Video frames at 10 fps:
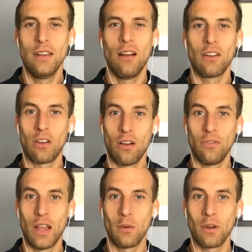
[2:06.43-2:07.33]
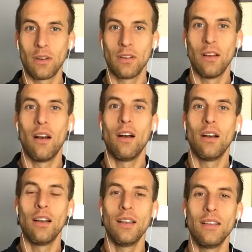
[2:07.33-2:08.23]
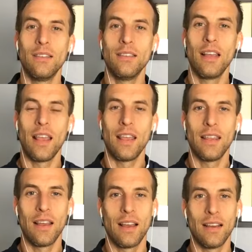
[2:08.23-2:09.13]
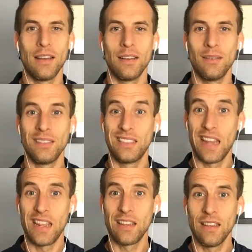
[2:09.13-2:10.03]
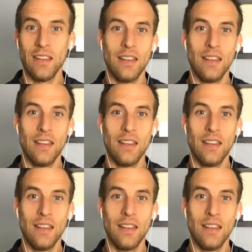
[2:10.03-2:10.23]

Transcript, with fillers: on cauliflower, on a uh, steak?